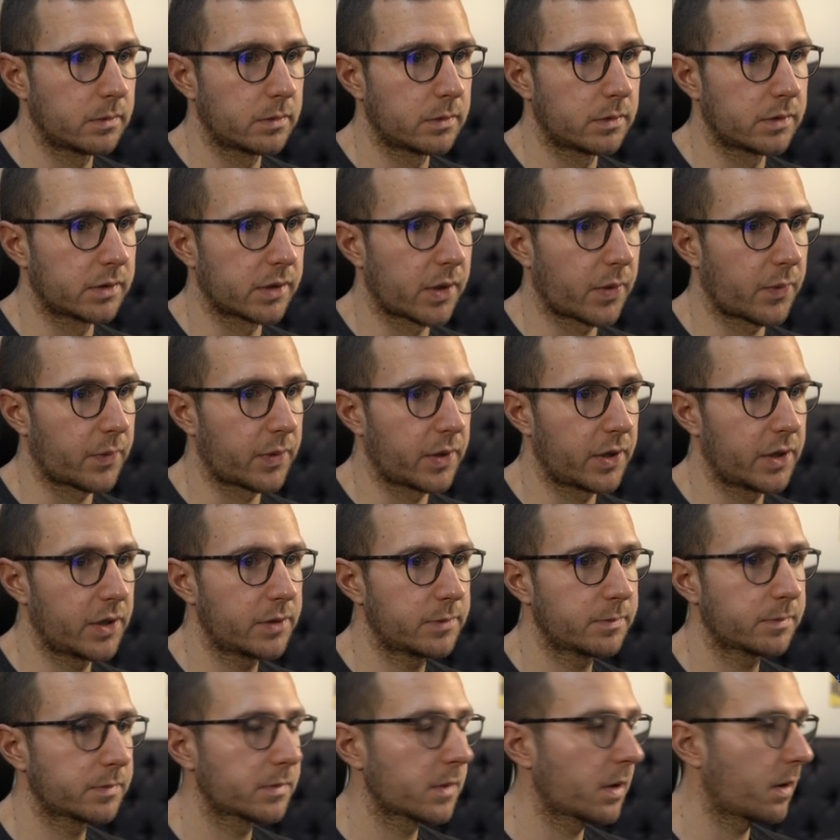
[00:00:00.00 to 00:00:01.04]
There we
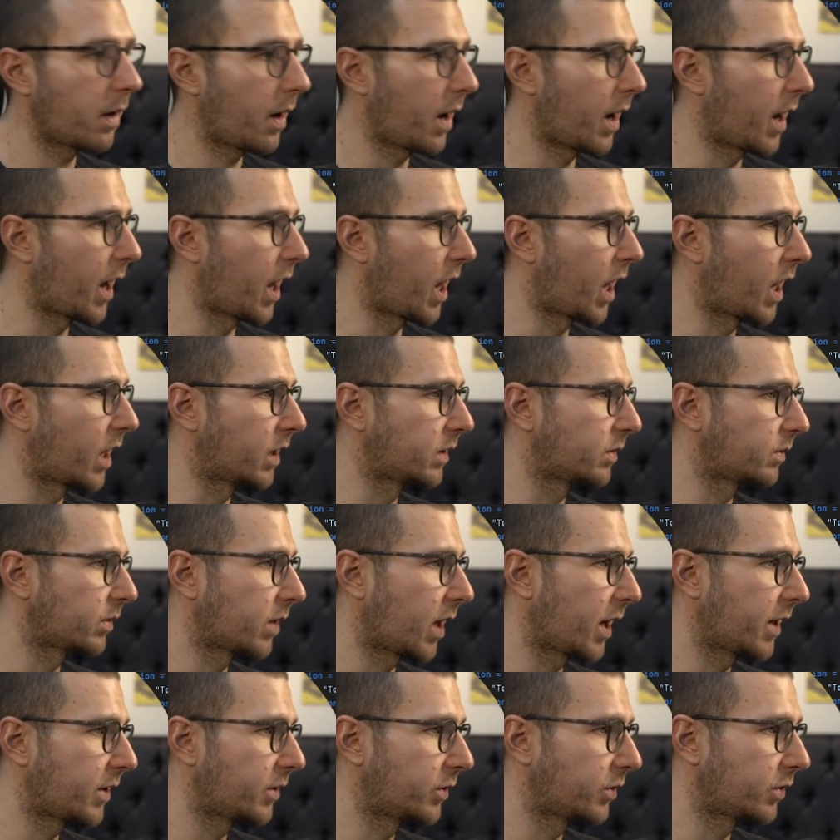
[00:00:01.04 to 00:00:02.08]
go. And
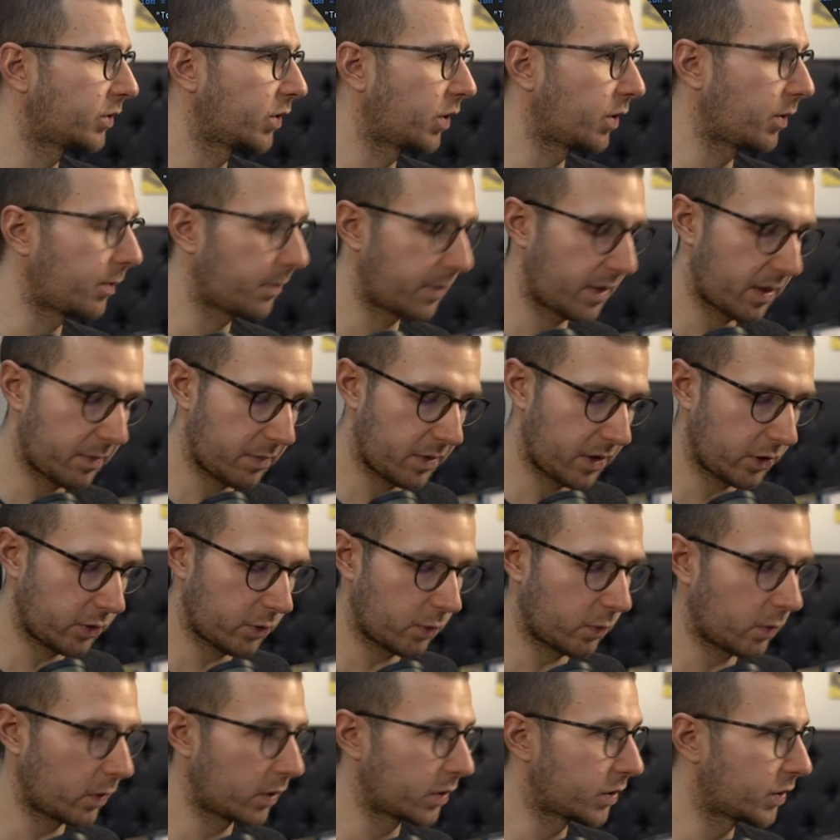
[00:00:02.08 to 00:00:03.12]
I don't know, maybe you
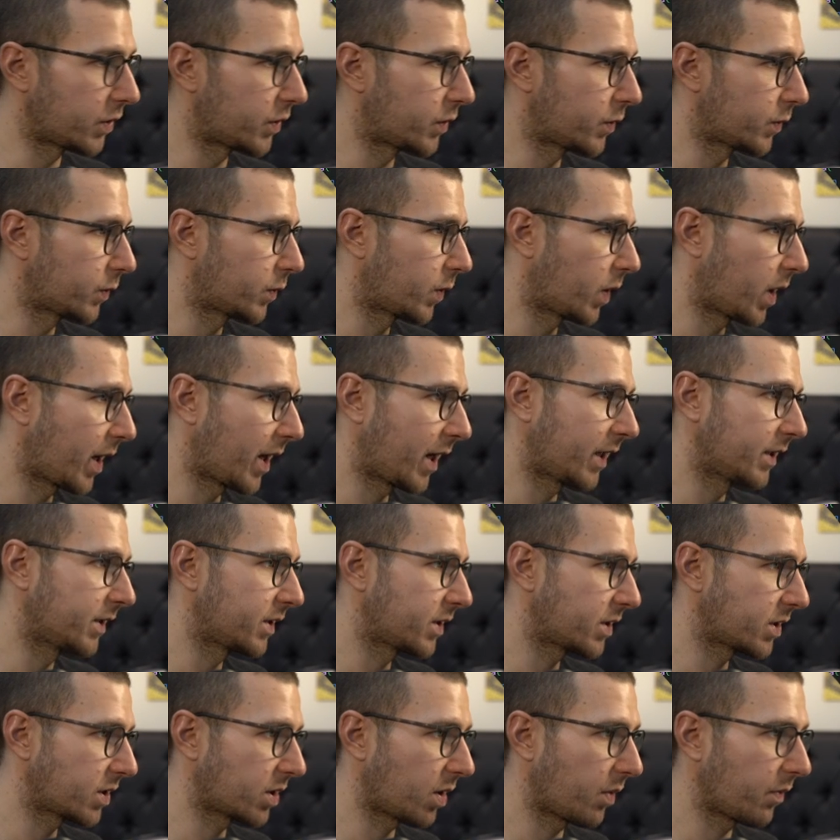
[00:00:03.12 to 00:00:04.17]
want to add
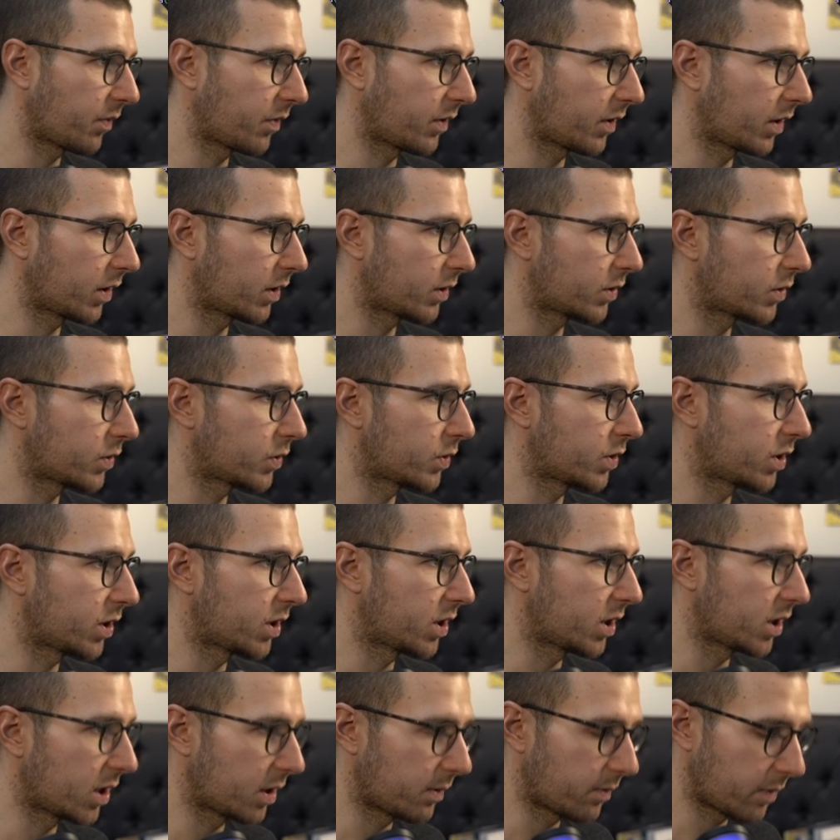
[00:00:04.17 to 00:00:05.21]
something to the
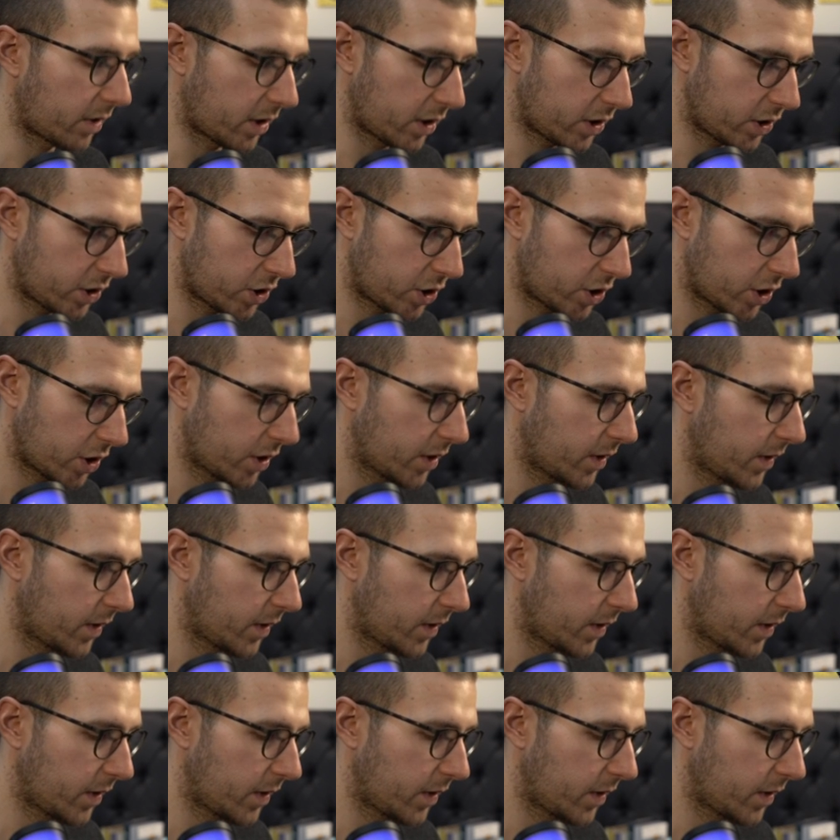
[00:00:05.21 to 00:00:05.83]
image.